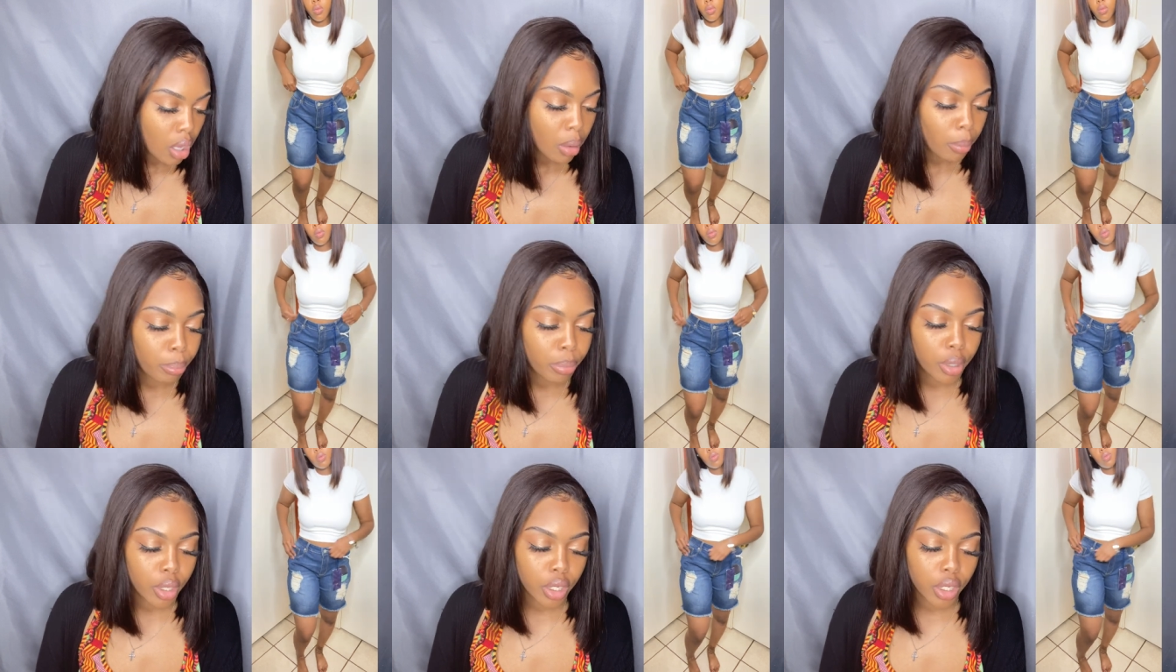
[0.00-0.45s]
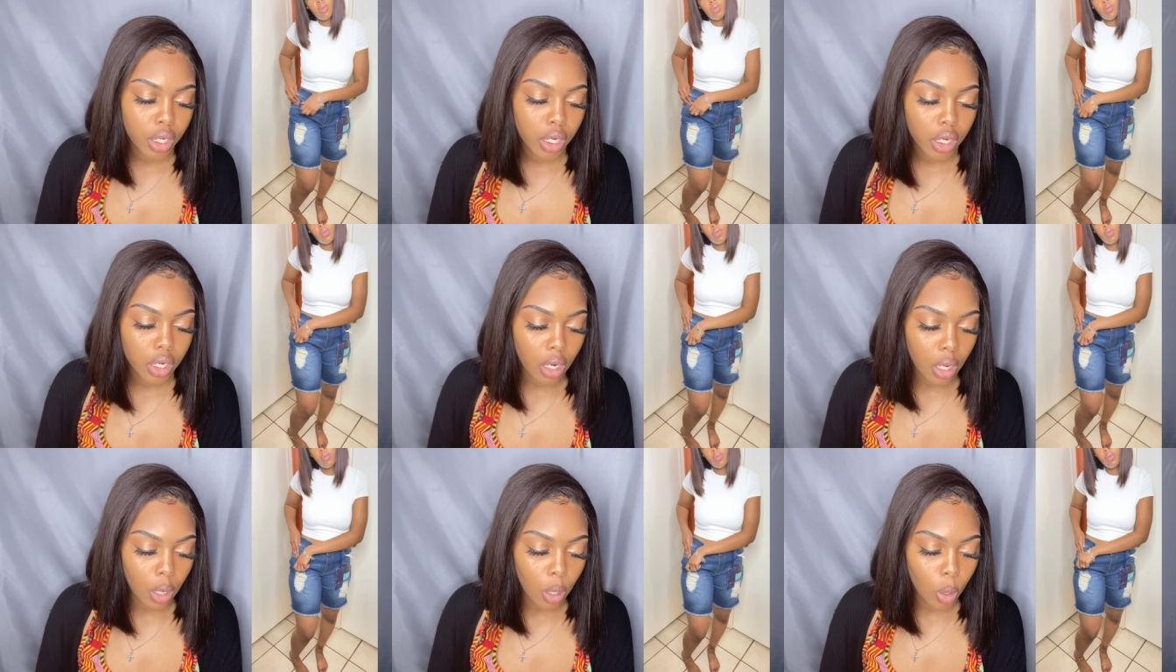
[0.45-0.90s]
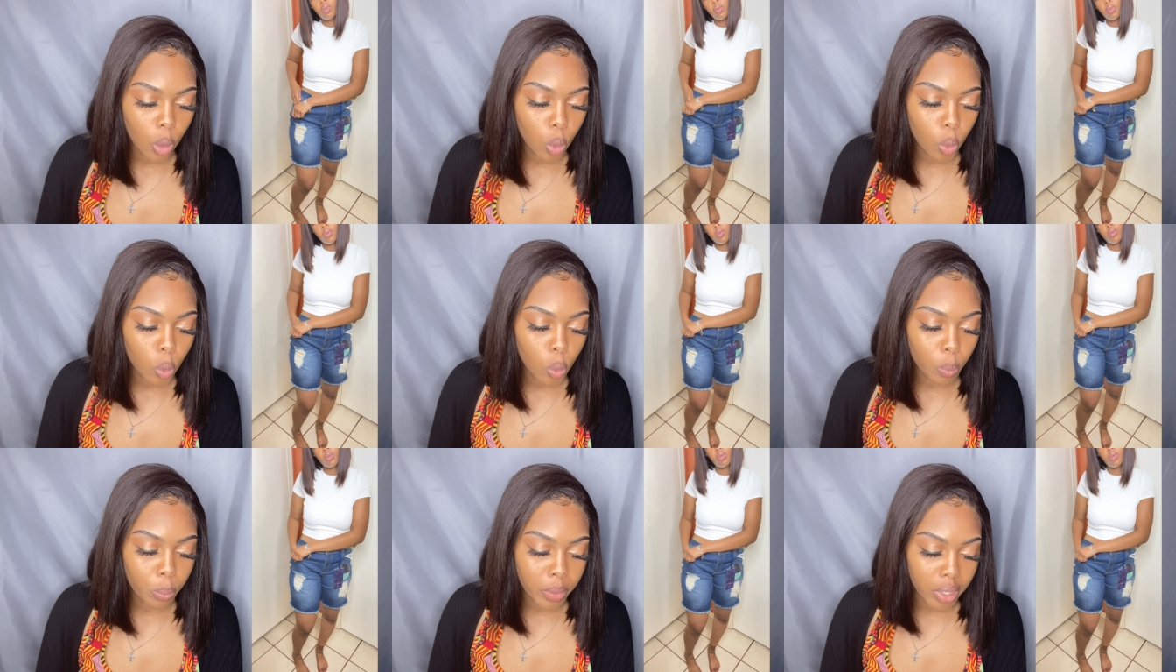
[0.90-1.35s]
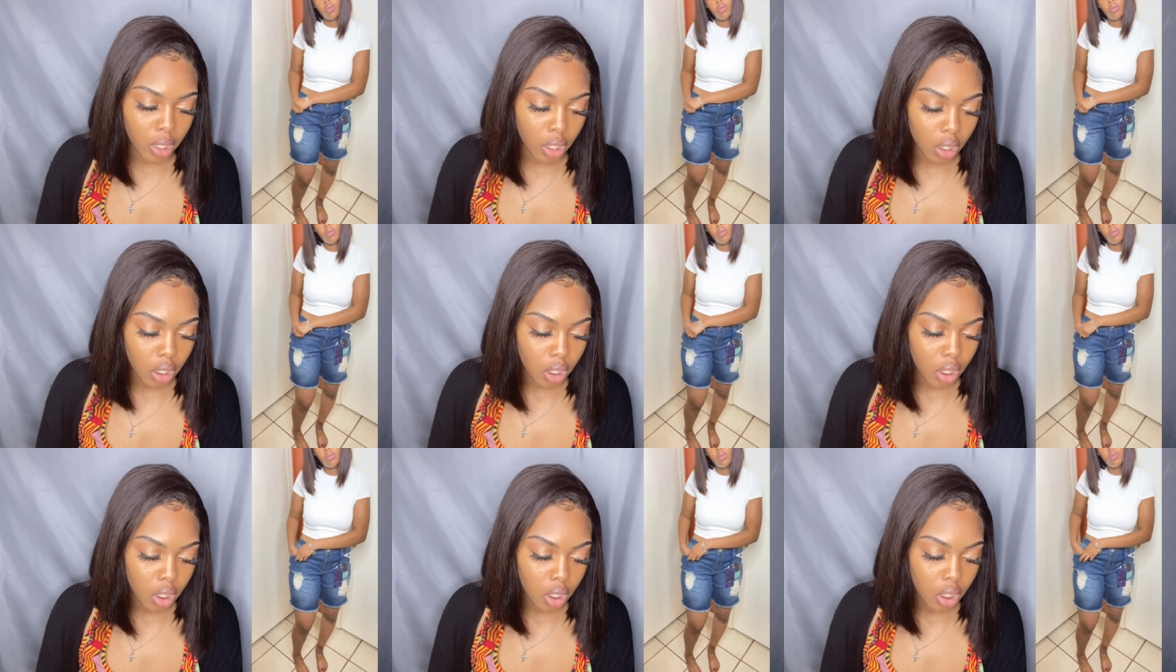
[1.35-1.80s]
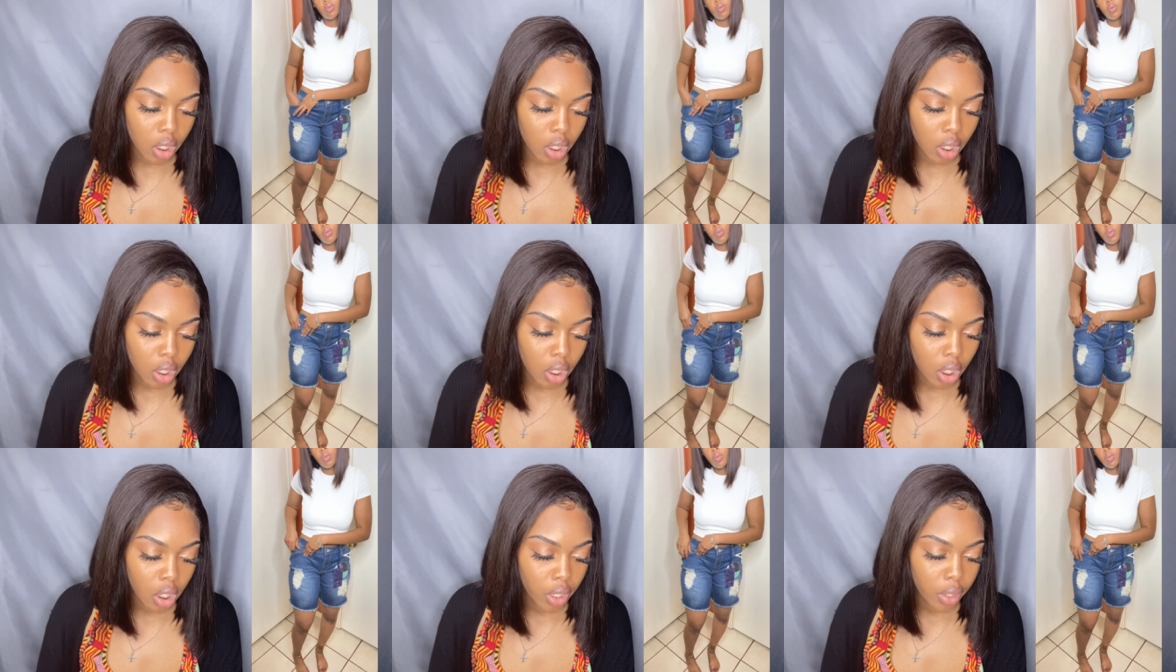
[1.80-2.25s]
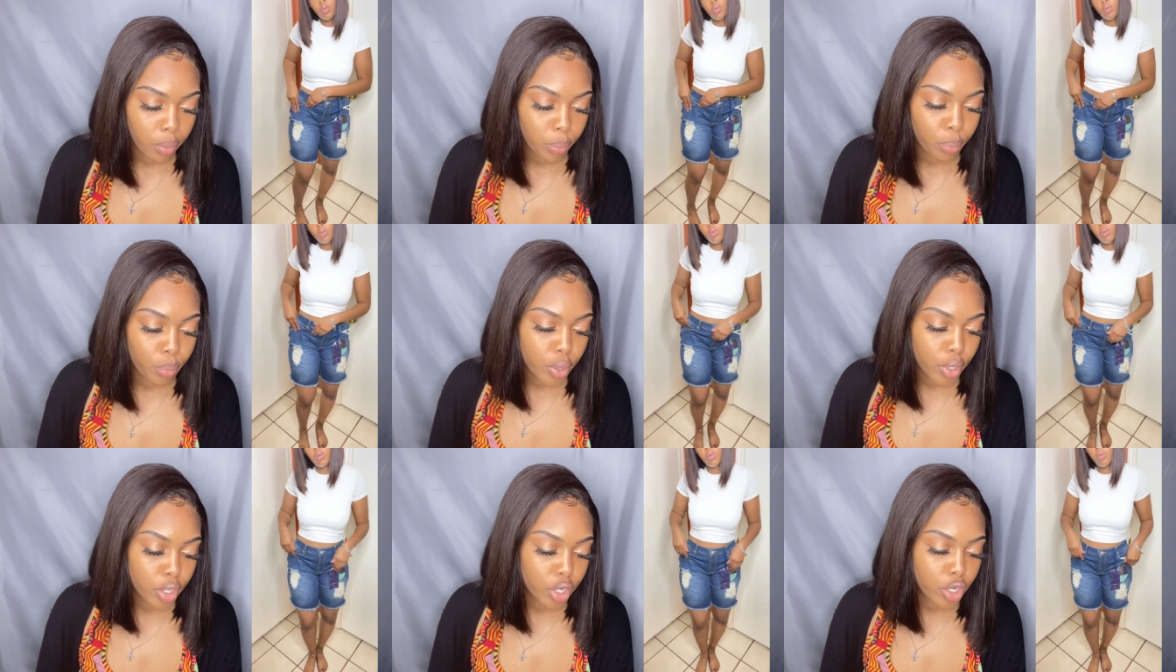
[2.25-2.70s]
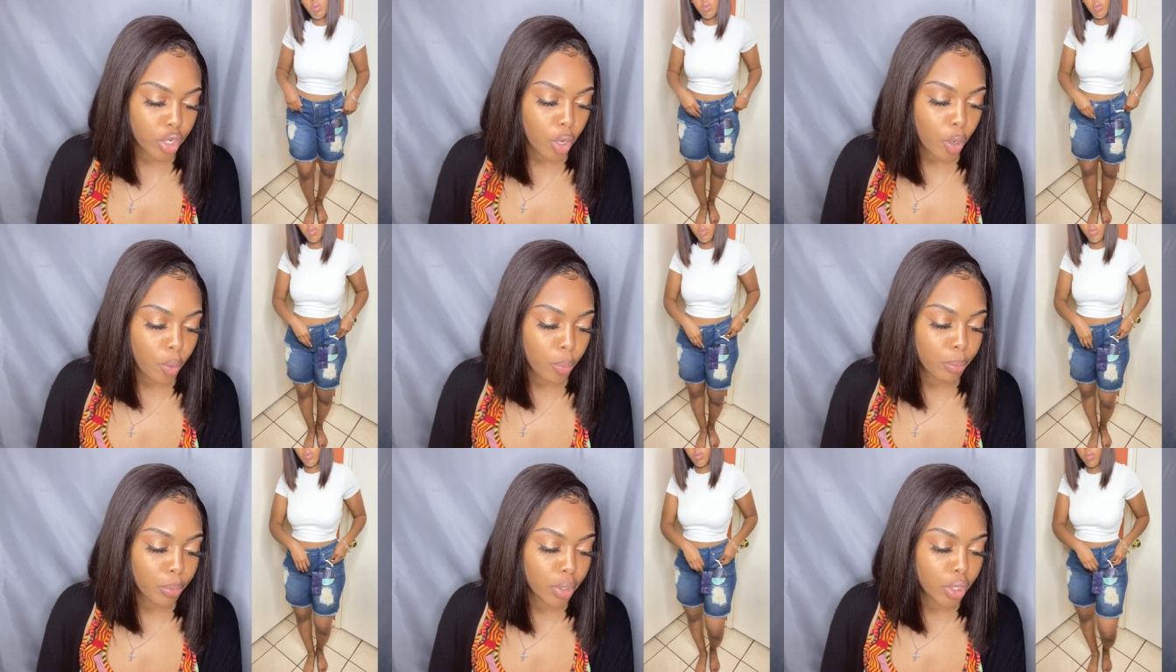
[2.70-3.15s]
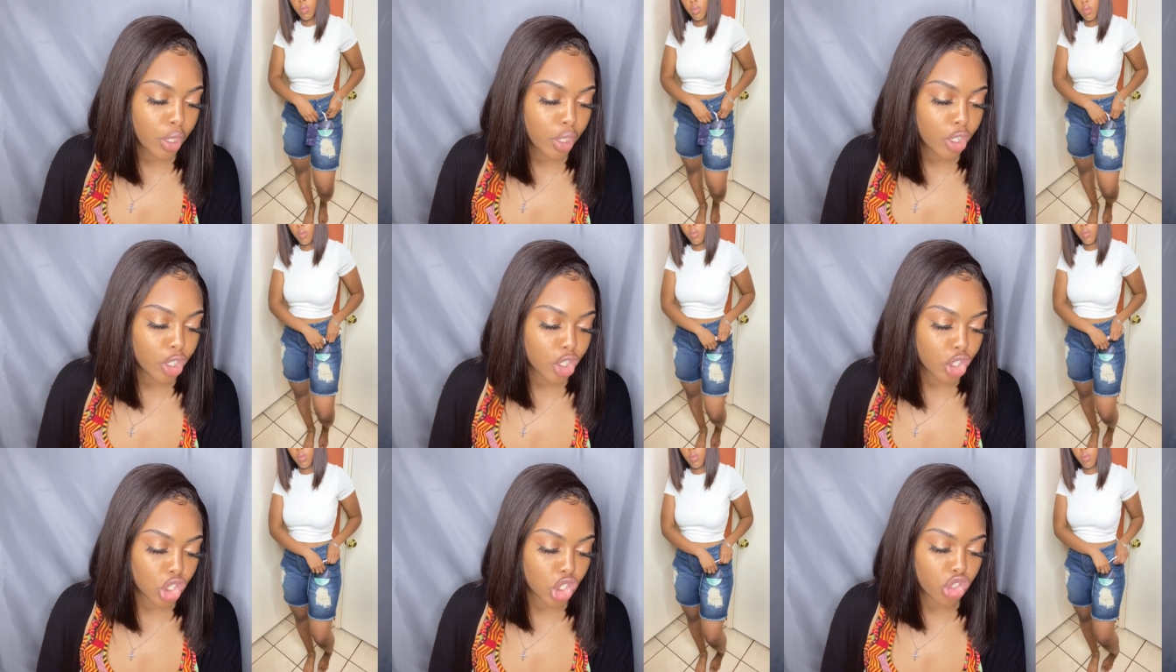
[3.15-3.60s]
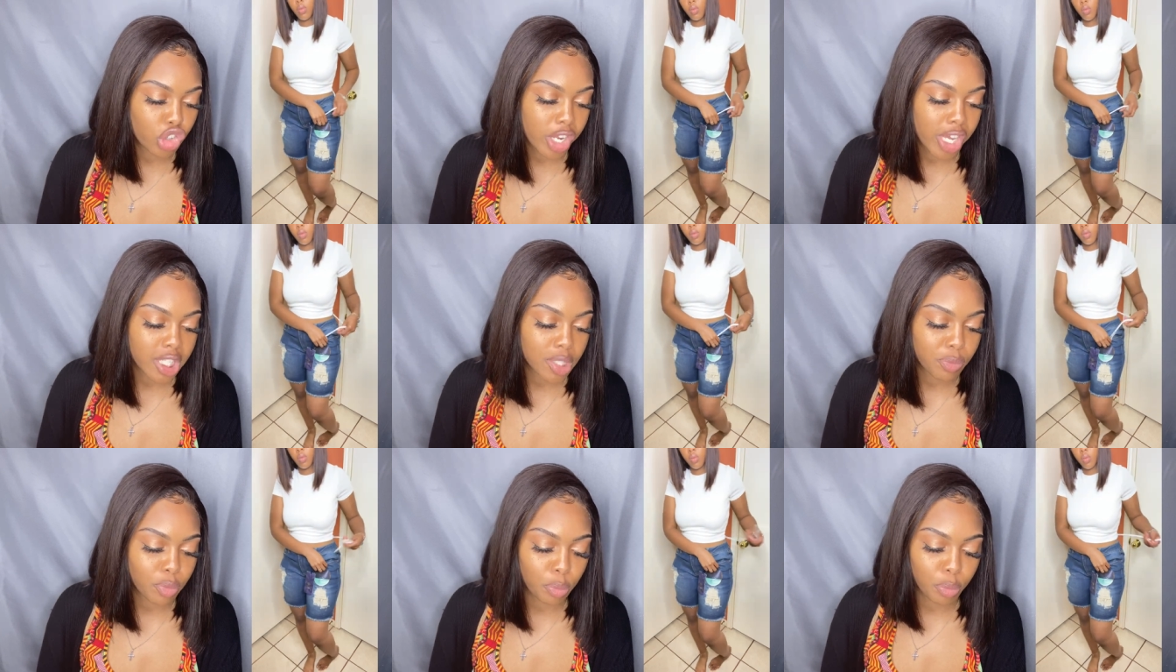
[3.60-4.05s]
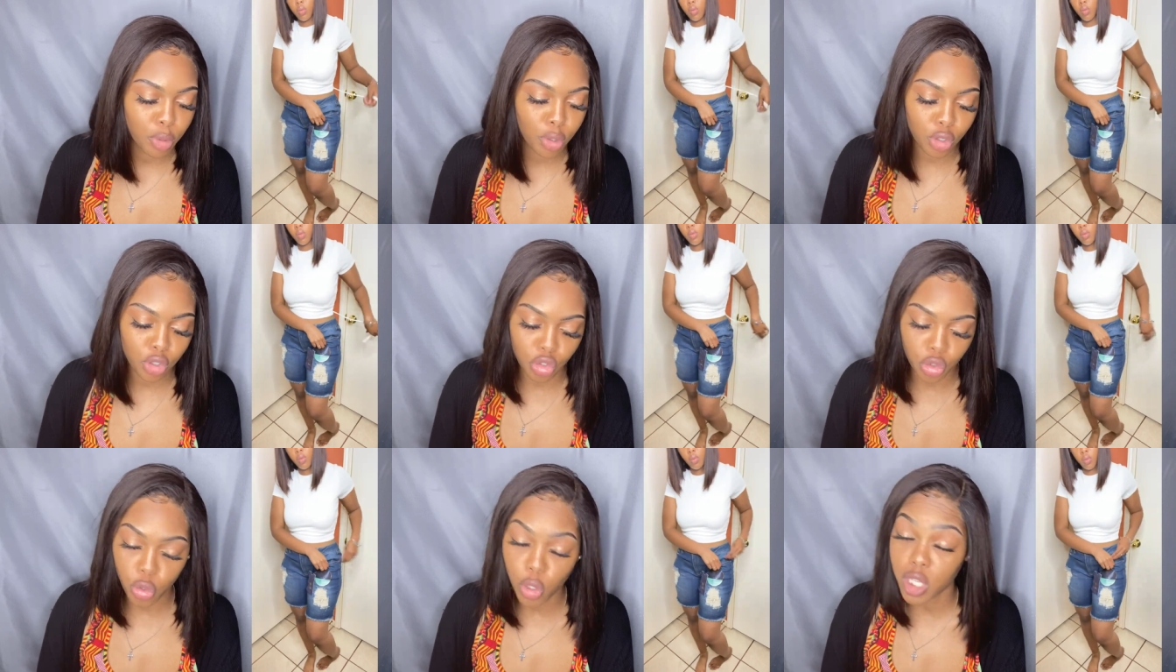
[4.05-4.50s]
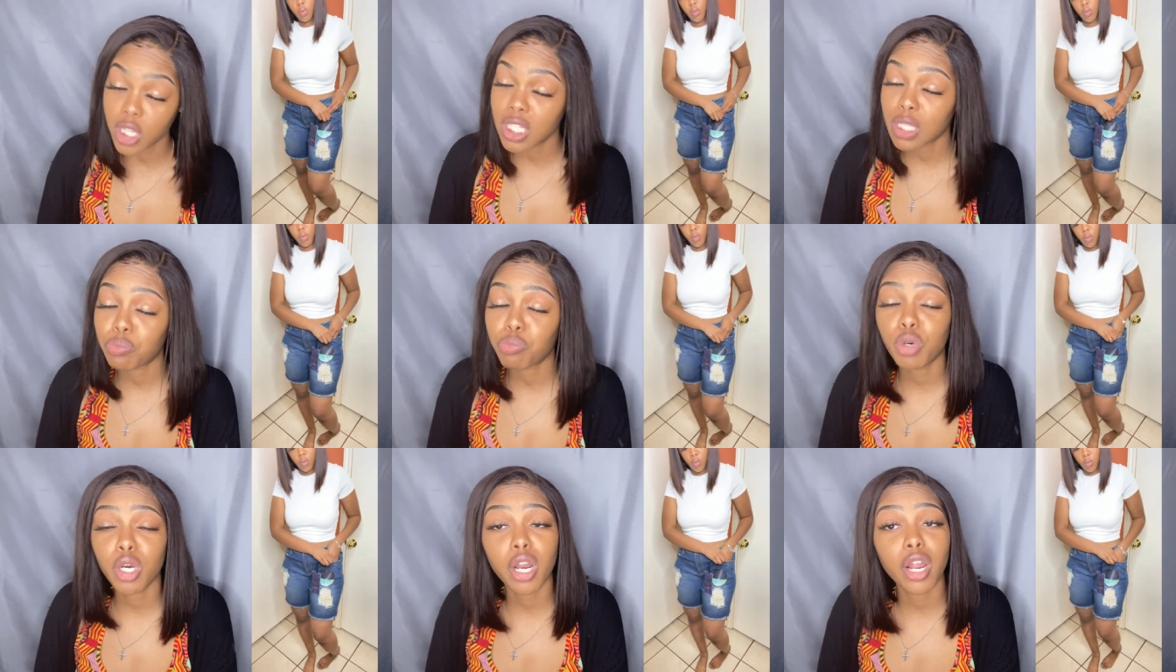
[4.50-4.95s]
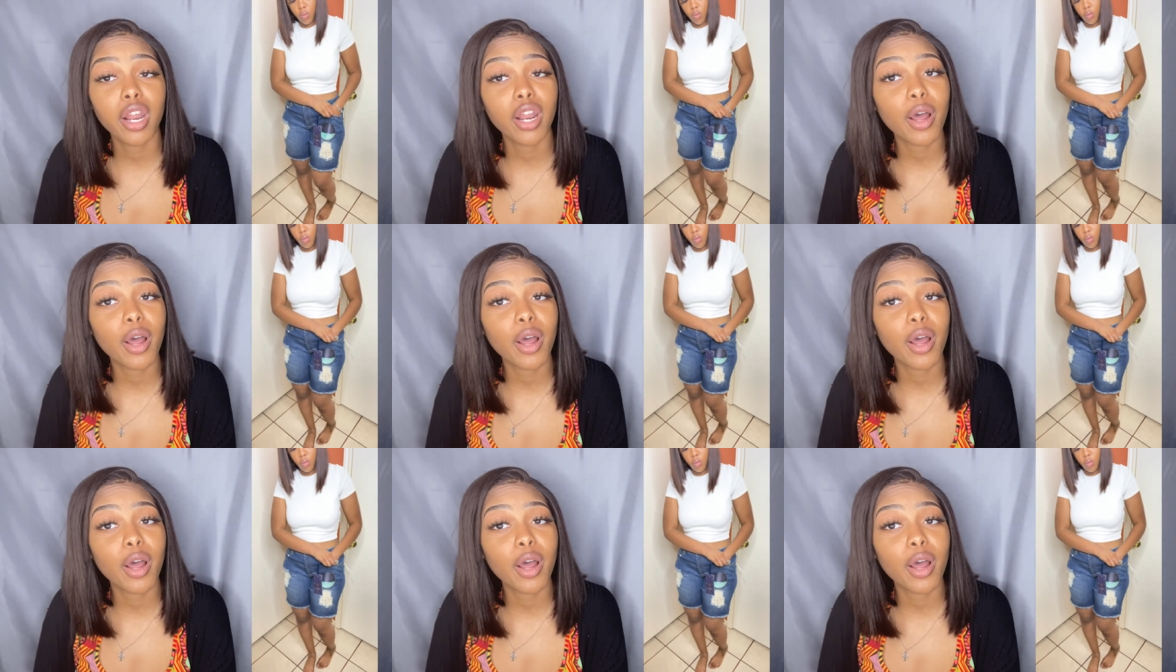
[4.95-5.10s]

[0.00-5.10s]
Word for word: put it on me put it on me distressed bermuda shorts put it